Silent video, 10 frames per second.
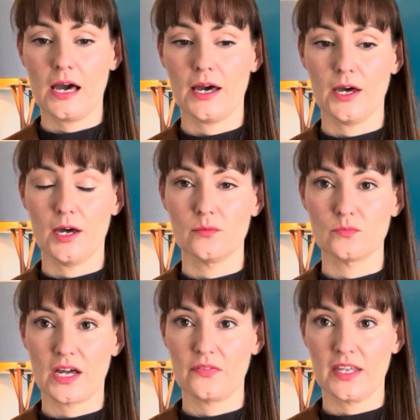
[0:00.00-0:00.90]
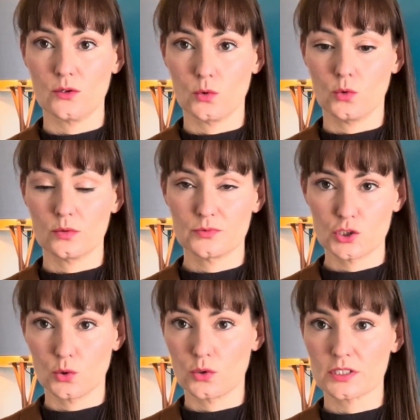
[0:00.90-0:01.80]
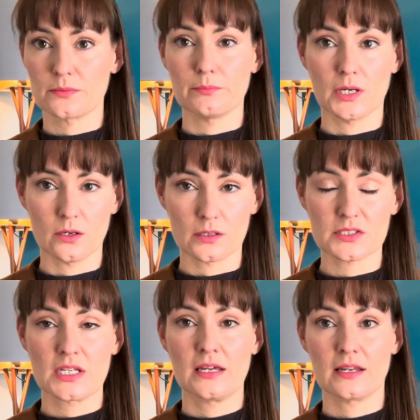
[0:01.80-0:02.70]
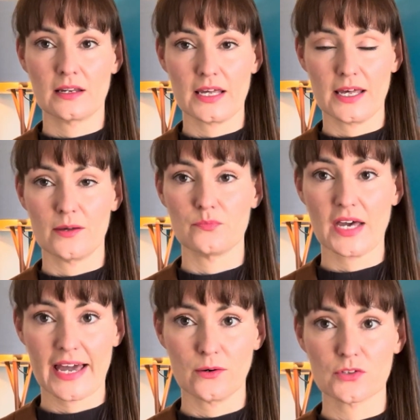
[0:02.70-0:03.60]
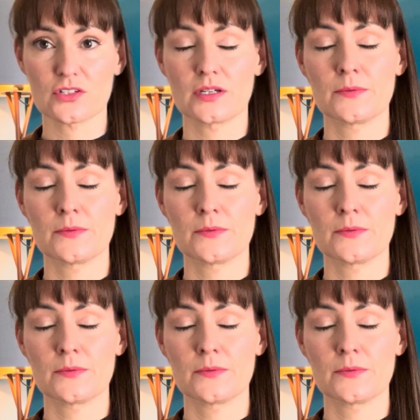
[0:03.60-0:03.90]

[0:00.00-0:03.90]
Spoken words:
and then all chalked, marked out,